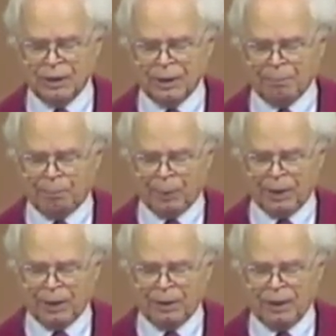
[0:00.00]
at
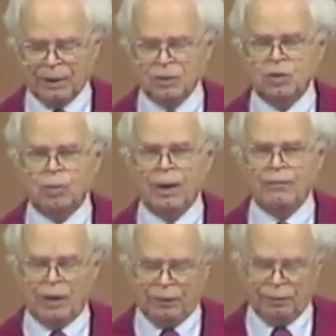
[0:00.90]
prayer in
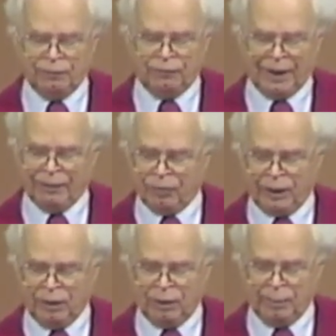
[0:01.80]
1,205
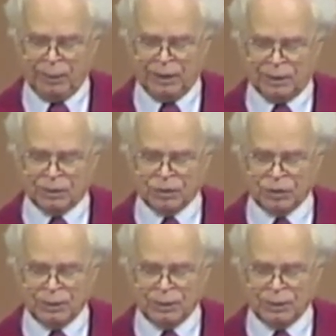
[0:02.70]
regular meetings,